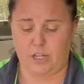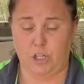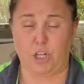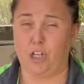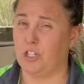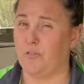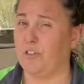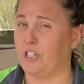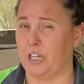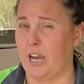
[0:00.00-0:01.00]
You can use your
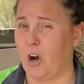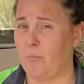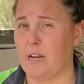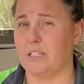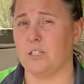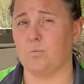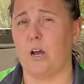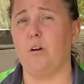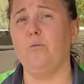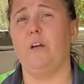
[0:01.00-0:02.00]
fish and kelp max as
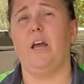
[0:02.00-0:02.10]
well,